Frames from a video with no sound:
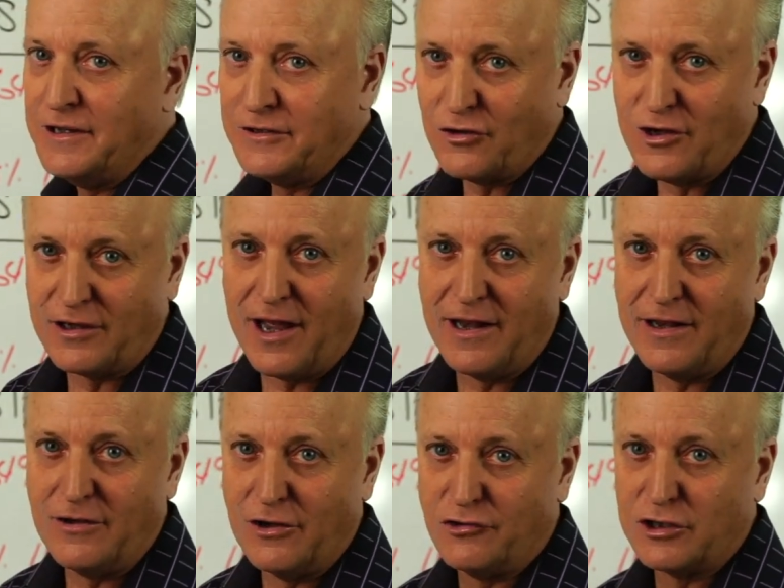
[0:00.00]
so you can,
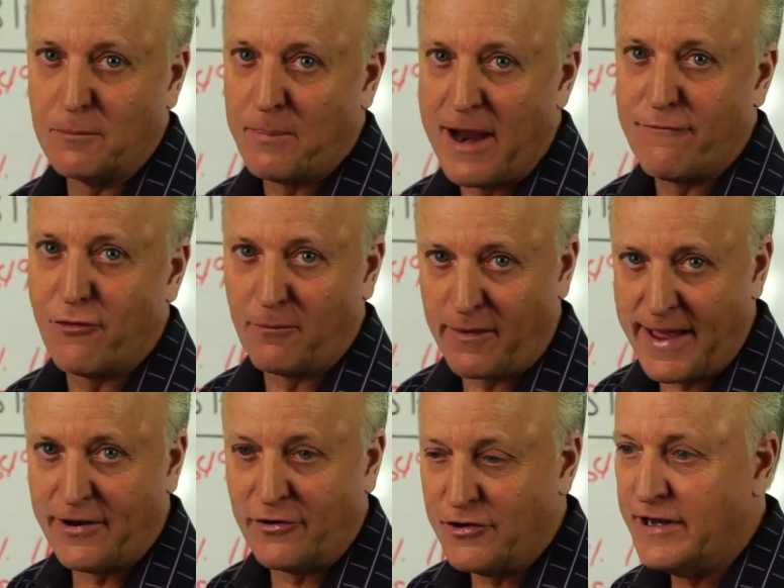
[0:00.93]
and that you can pay for them later.